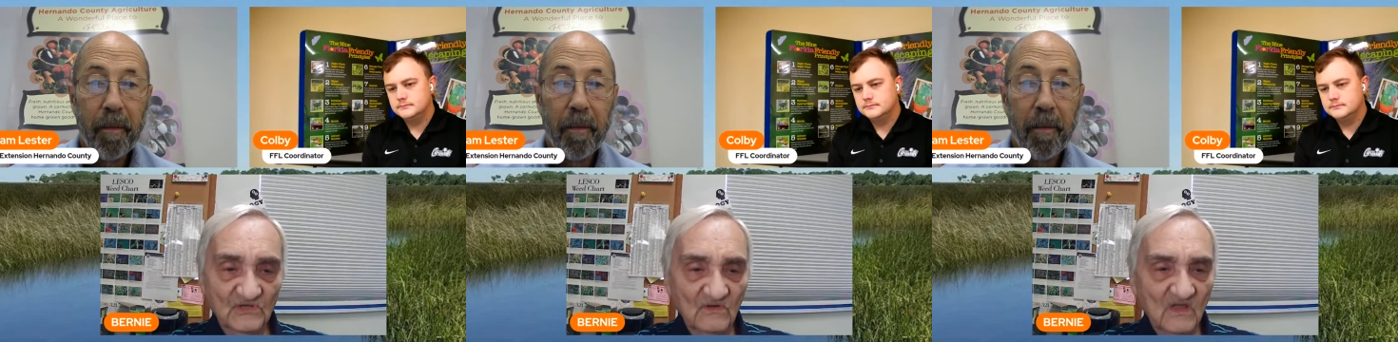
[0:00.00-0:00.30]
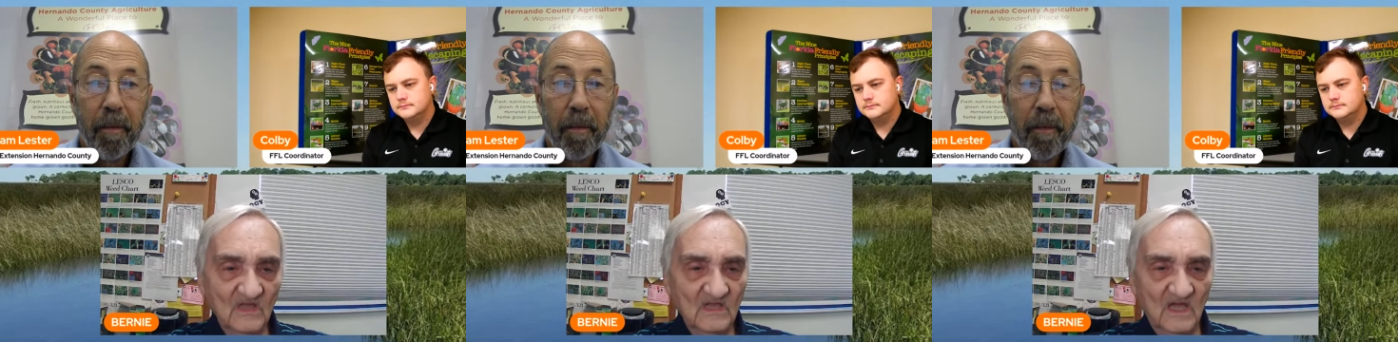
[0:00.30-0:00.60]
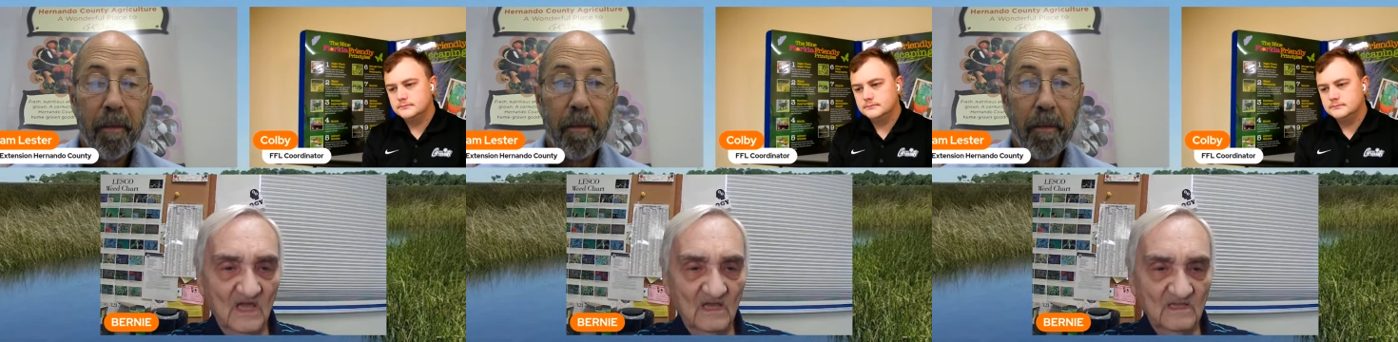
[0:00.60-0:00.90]
Speaker 1: So
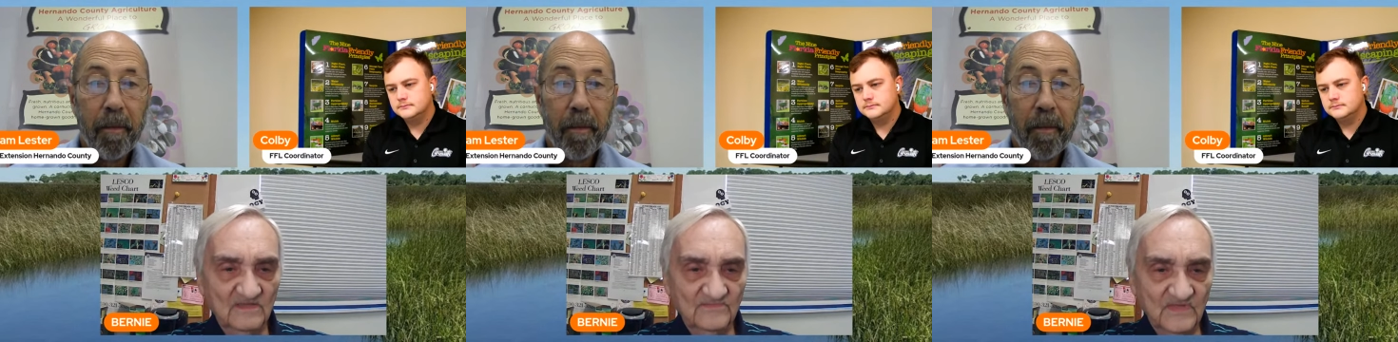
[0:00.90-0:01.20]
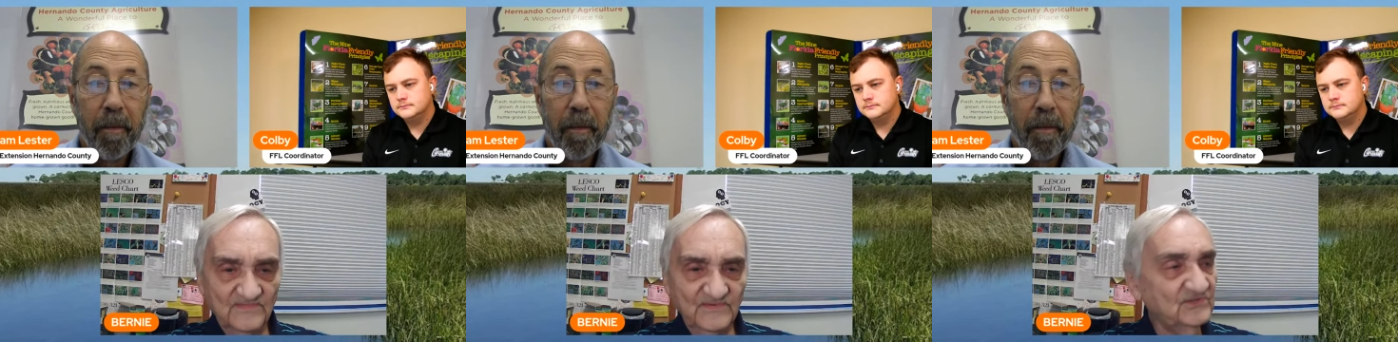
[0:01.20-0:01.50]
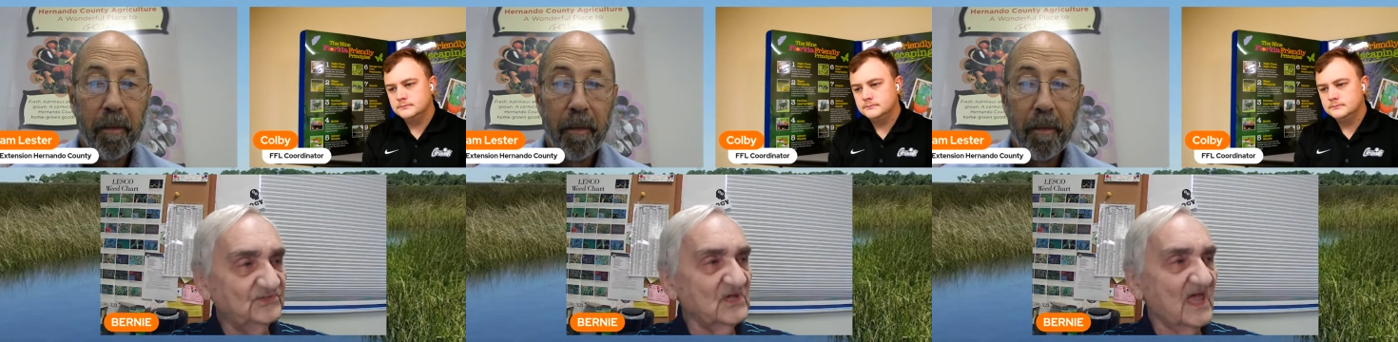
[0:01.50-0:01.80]
uh, if, if
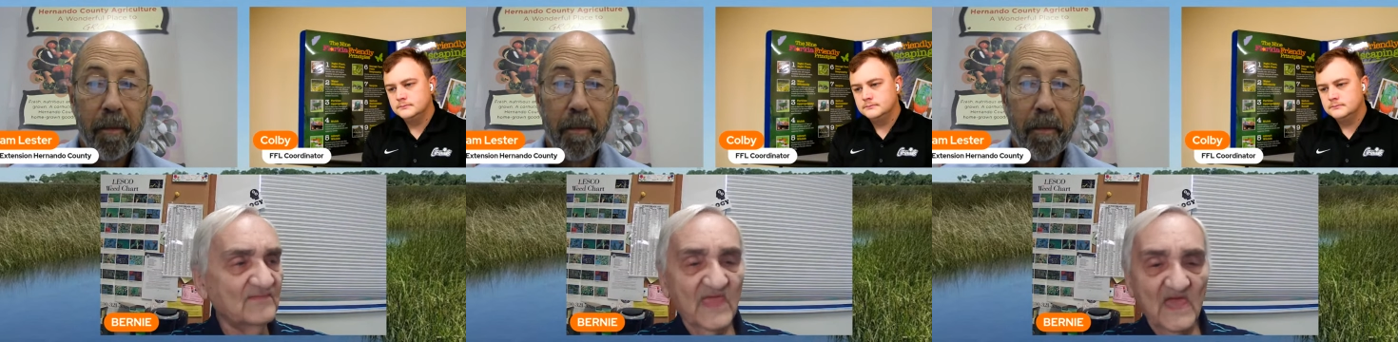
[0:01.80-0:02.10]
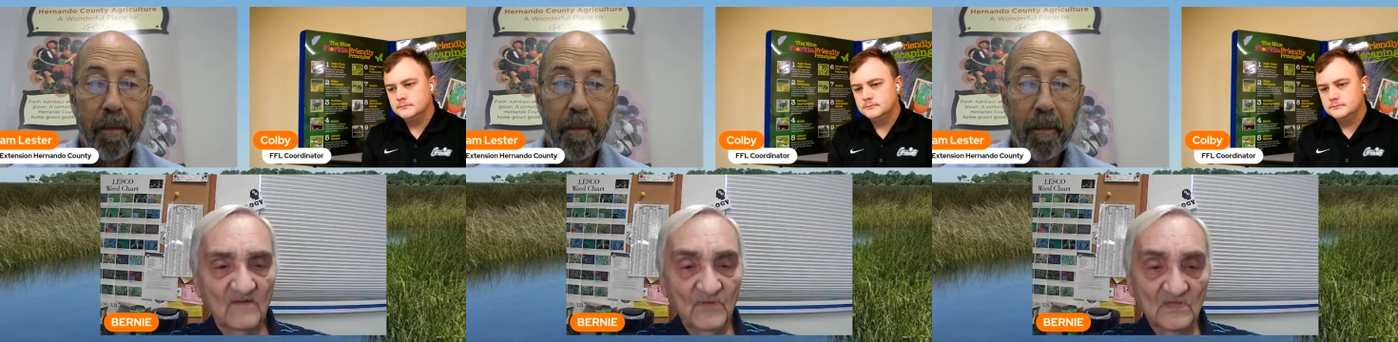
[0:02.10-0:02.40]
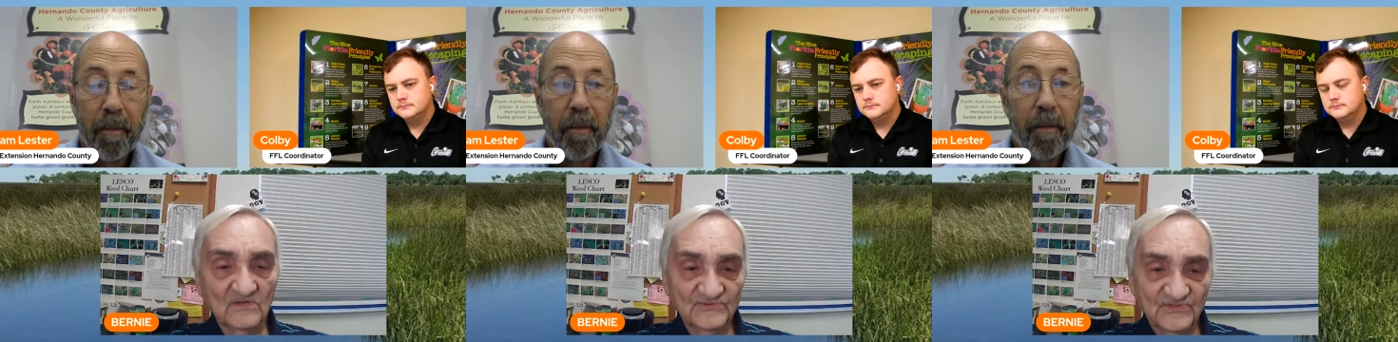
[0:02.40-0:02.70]
you do have
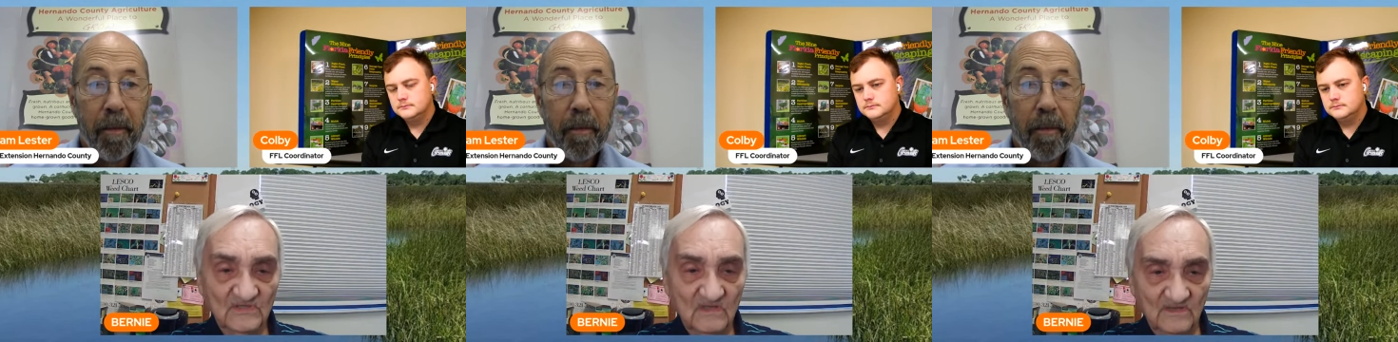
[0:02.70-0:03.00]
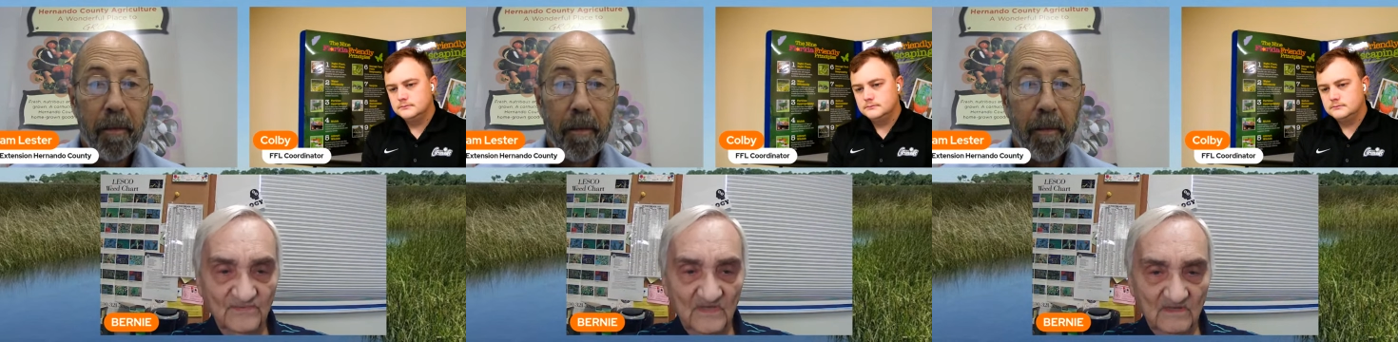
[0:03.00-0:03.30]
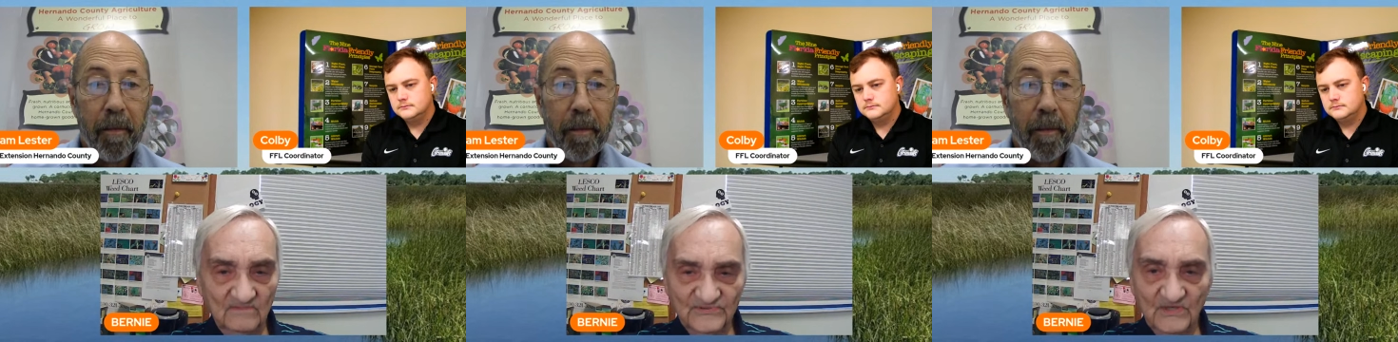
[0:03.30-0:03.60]
caterpillars of,
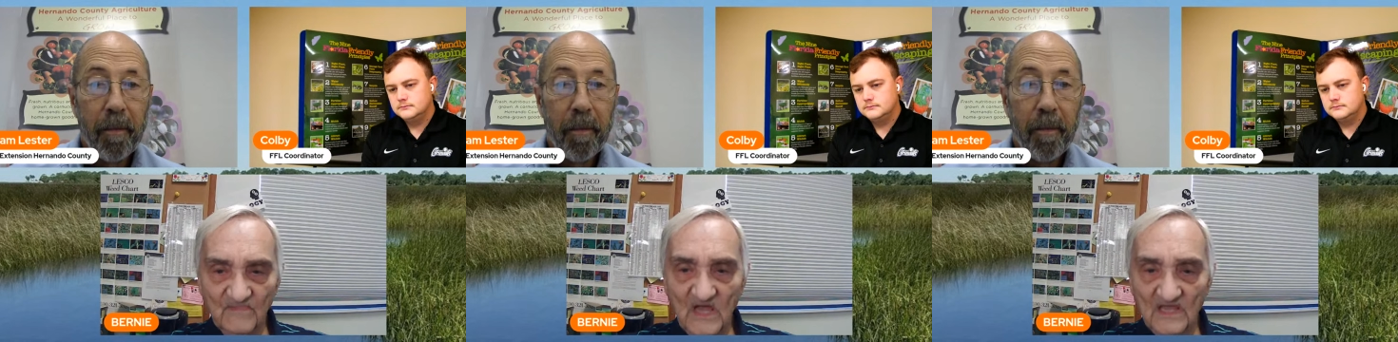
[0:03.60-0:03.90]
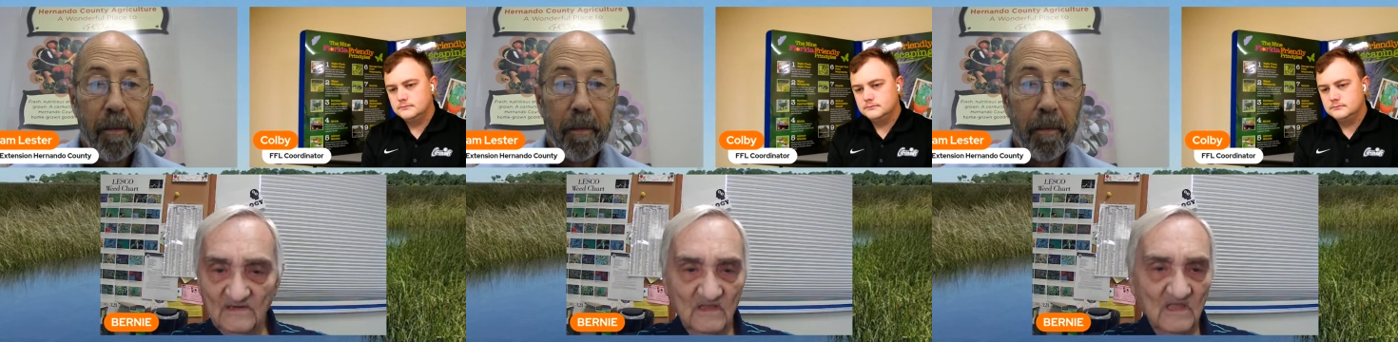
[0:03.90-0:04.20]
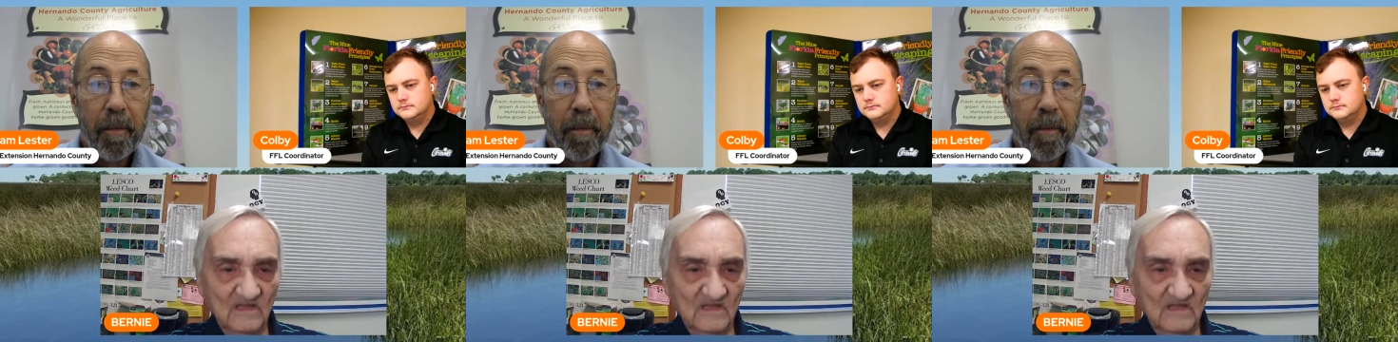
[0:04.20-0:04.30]
of some kind,